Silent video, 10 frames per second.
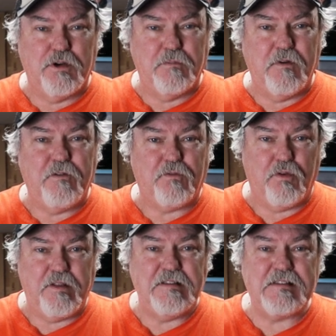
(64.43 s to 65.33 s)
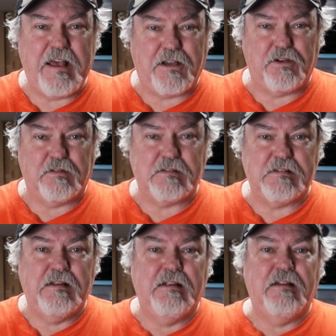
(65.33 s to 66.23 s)
room for these geckos.
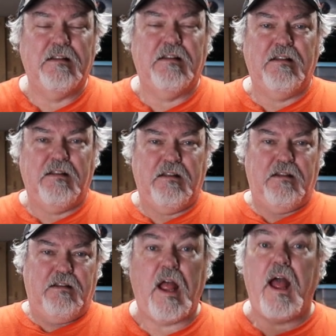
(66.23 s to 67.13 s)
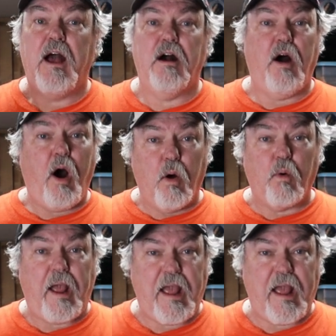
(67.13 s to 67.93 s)
Oh,